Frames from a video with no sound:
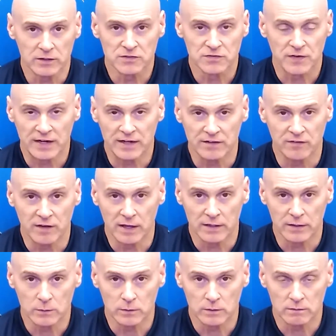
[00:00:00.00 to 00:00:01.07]
is finding
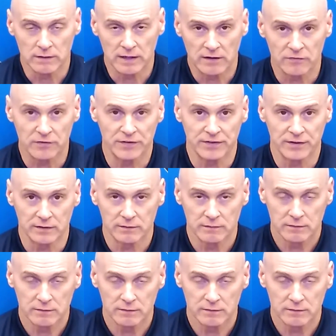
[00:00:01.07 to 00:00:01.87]
value in everything.